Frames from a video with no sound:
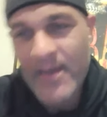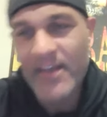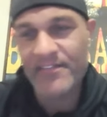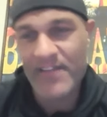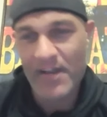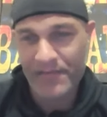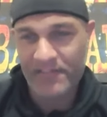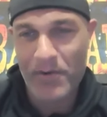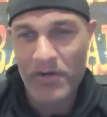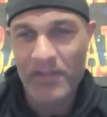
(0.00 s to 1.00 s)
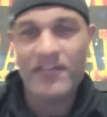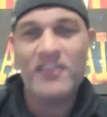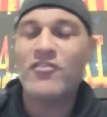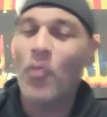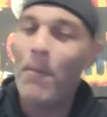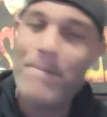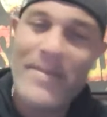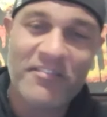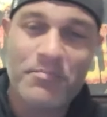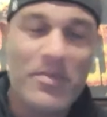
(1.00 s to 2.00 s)
instead of experiencing it. So
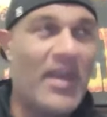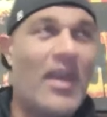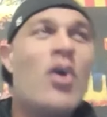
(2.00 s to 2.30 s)
miss me